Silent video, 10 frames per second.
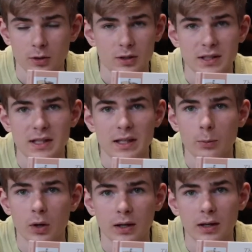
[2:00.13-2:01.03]
see
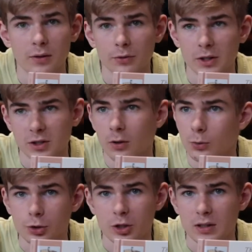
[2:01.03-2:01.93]
what kind of
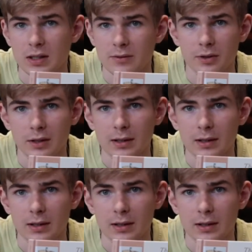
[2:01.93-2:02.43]
resolution the different